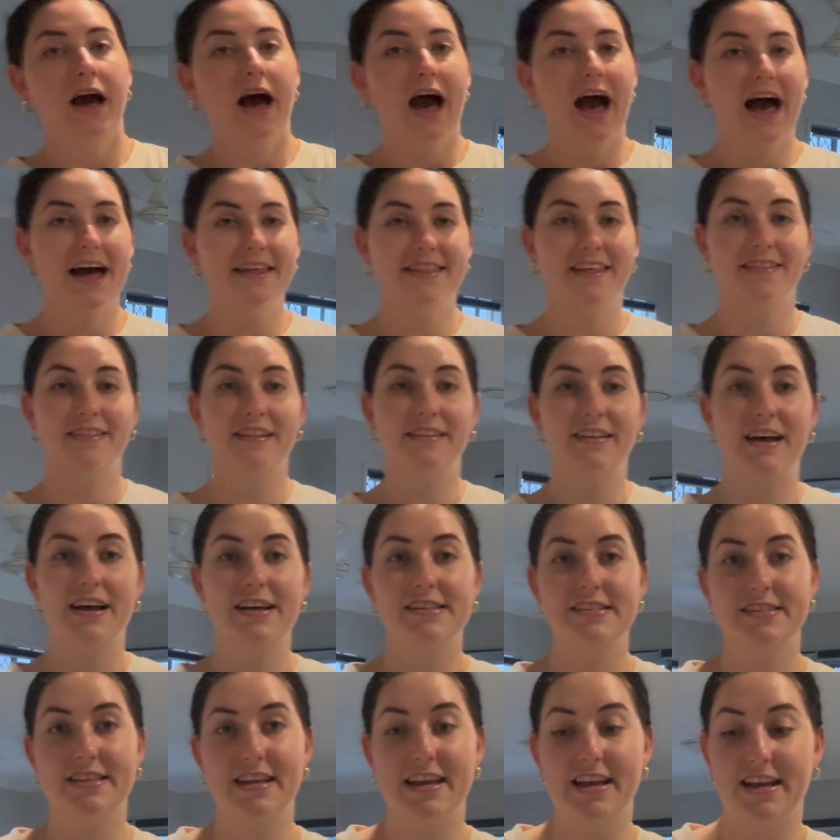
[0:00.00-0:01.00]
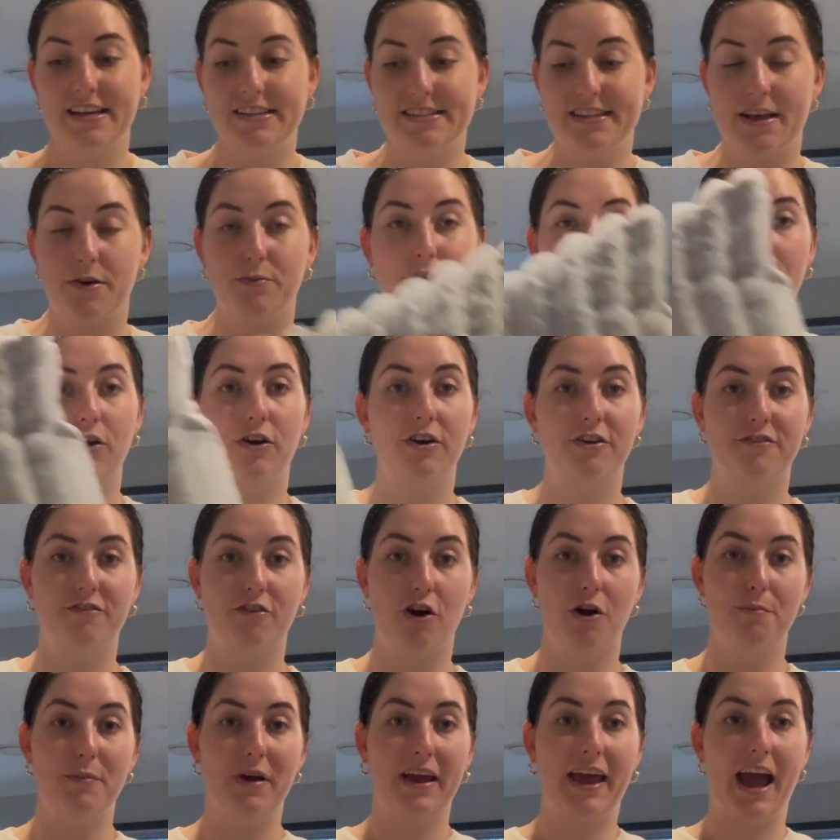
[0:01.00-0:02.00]
And then the last things that we got
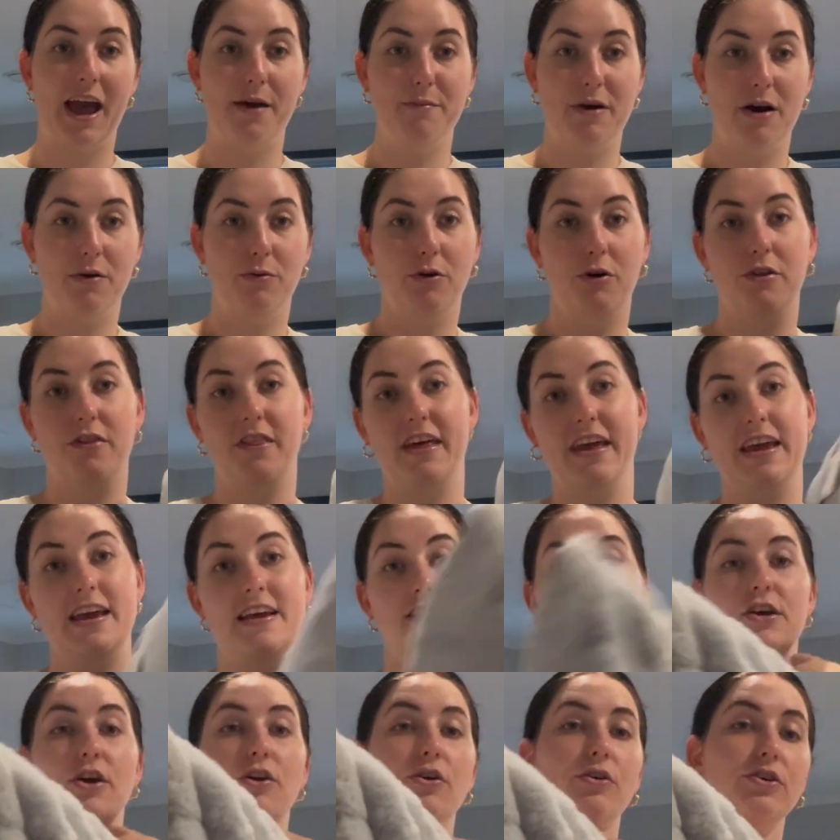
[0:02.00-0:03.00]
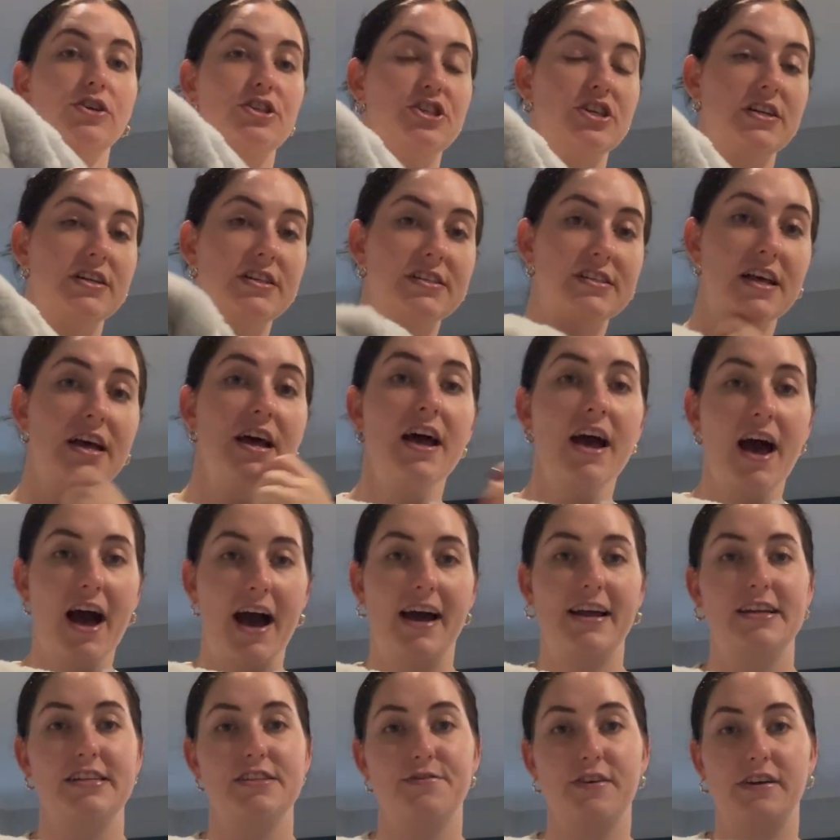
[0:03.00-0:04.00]
from Kmart were these cushions. I
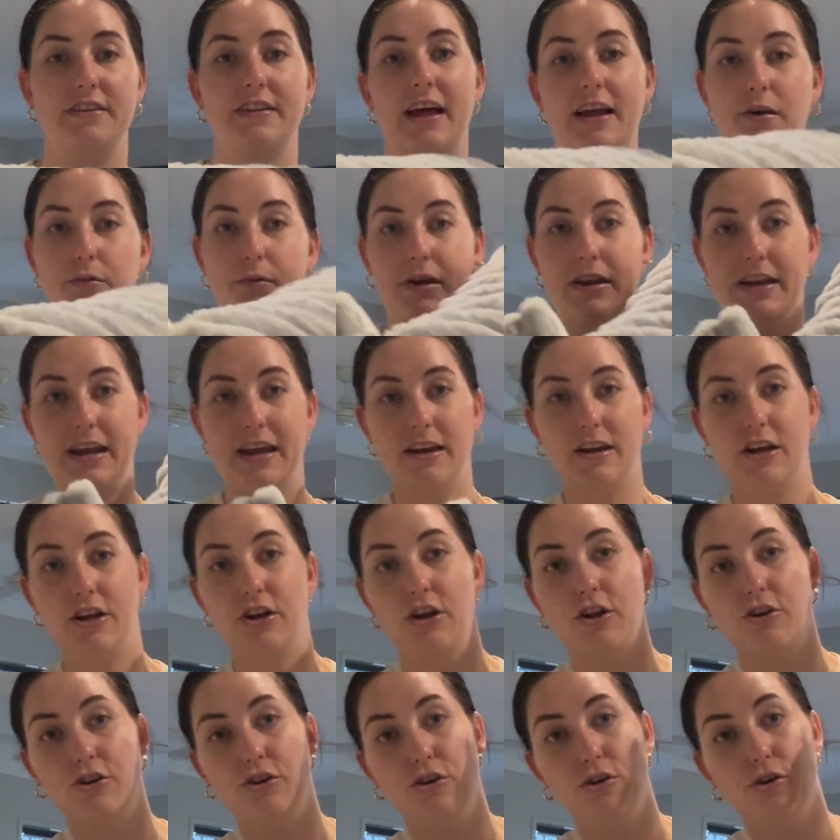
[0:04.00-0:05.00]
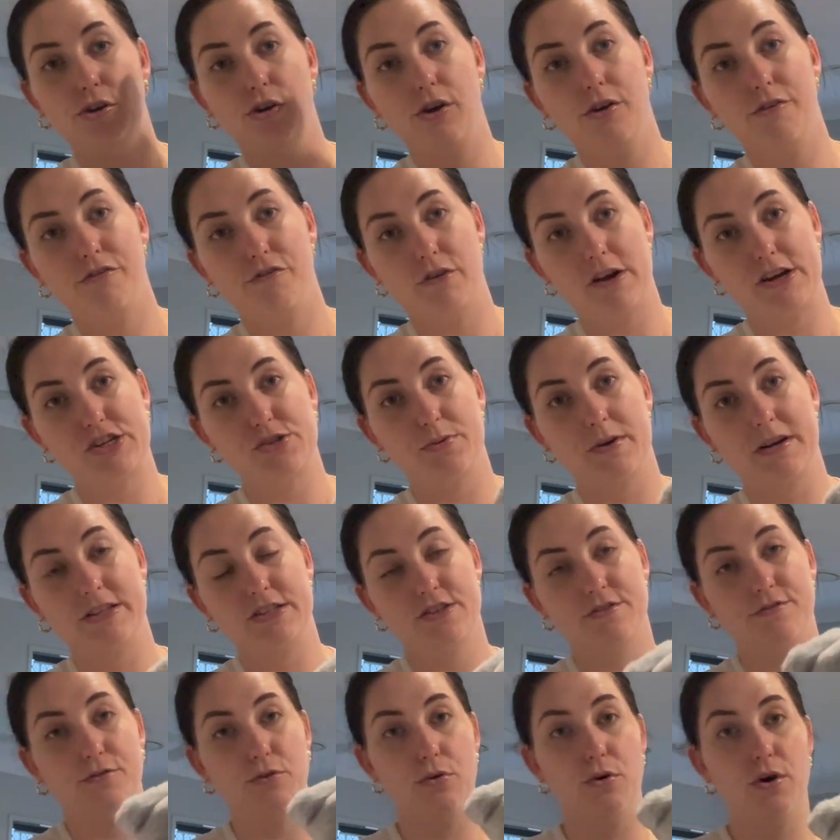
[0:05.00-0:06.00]
just felt like we needed new fresh ones
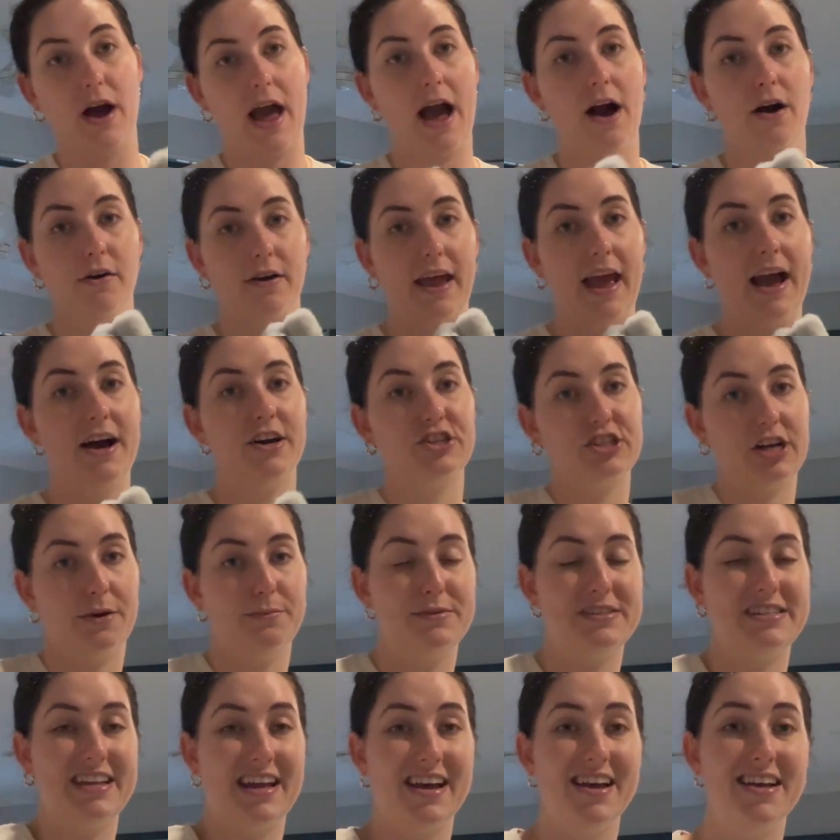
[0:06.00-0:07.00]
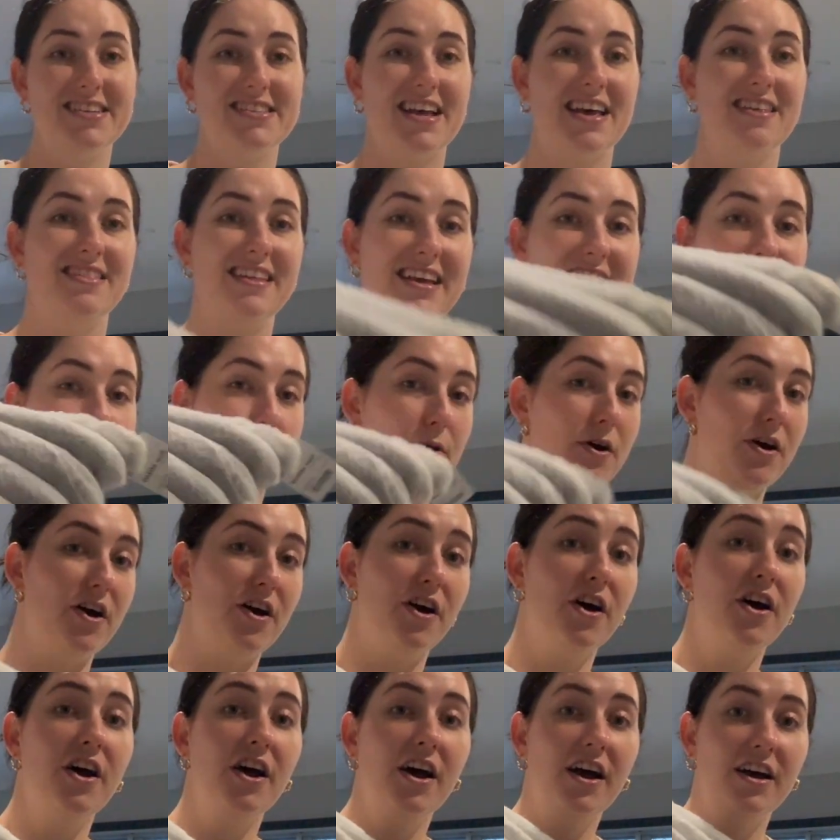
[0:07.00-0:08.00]
for our couch upstairs, and these were
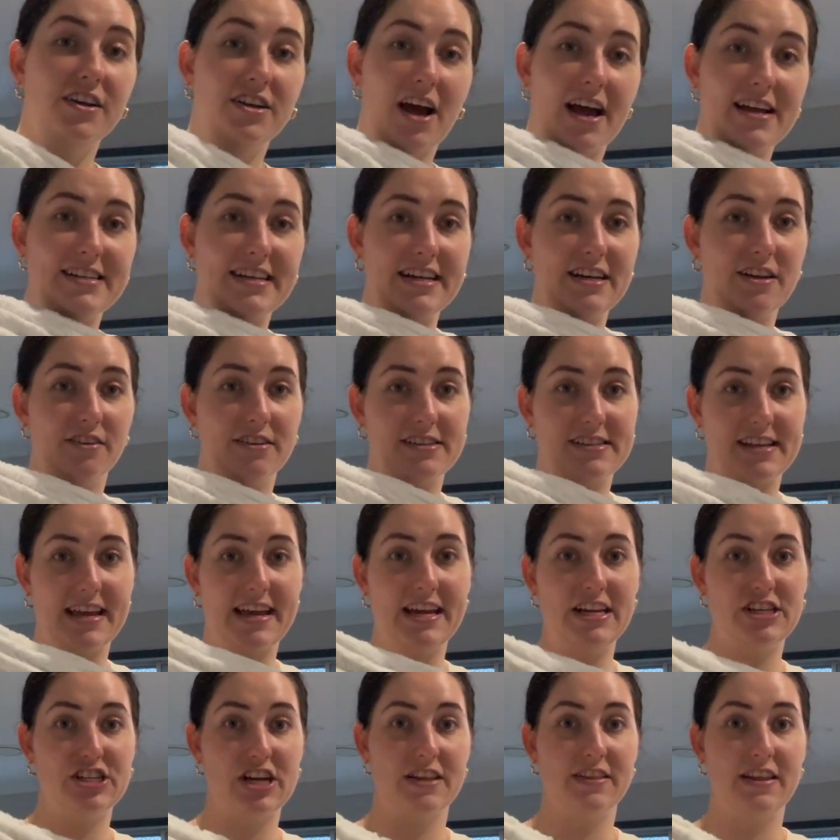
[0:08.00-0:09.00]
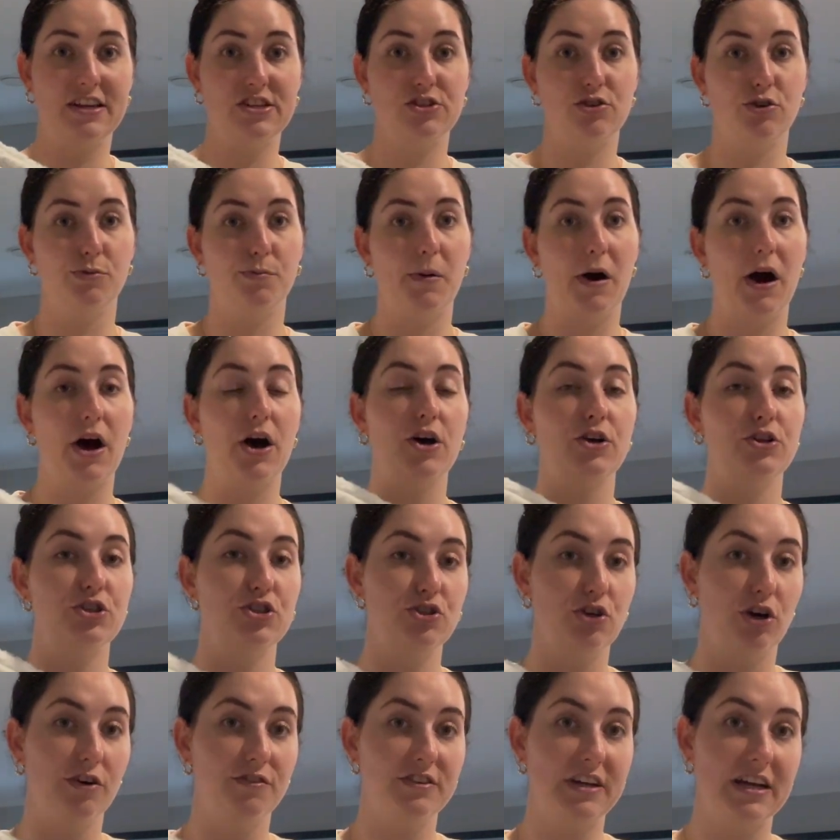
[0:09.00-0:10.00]
$19 each, and they're super
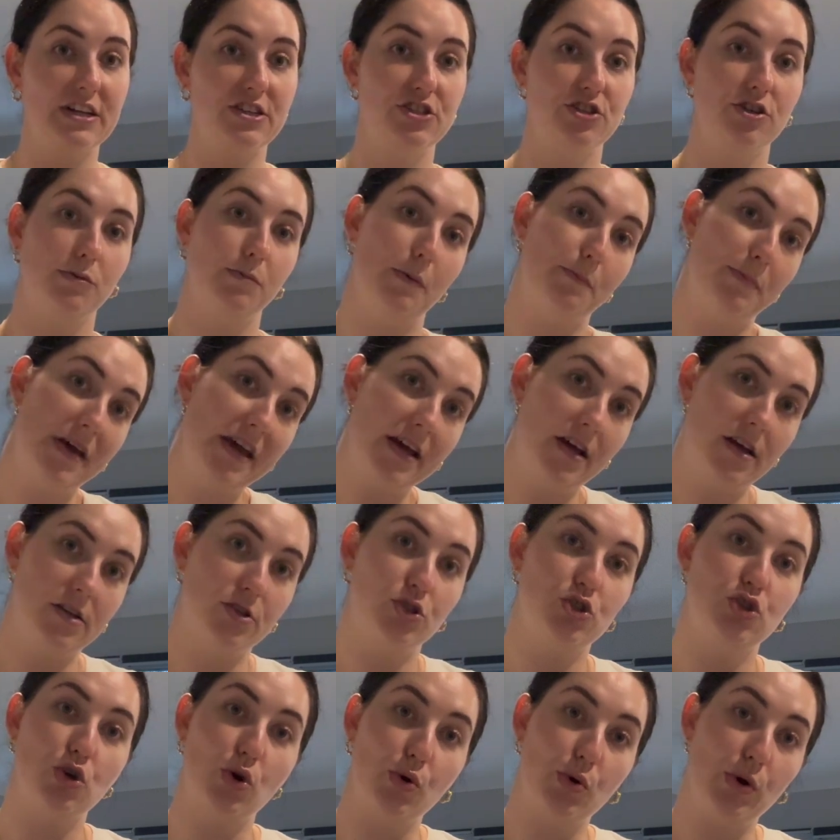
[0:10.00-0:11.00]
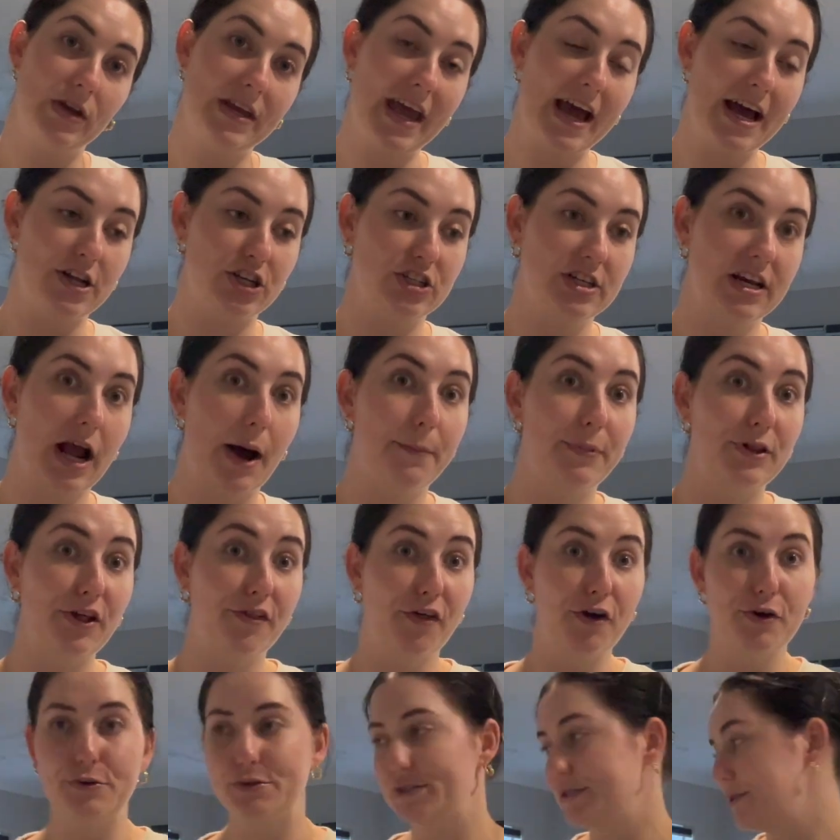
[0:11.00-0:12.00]
soft and super big. So yeah, a couple of
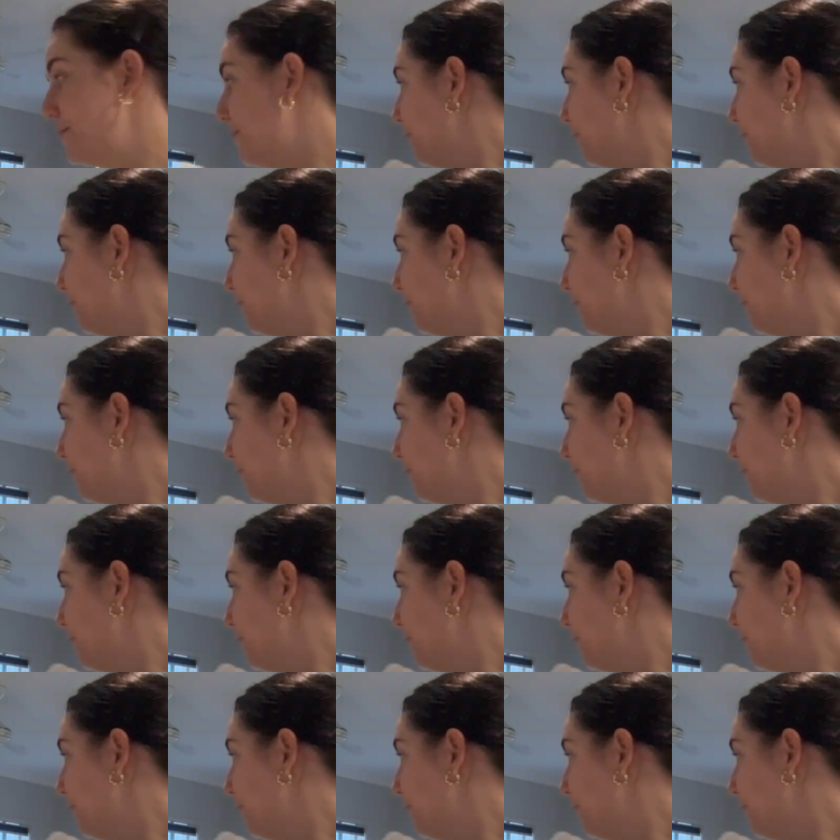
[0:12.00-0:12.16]
those.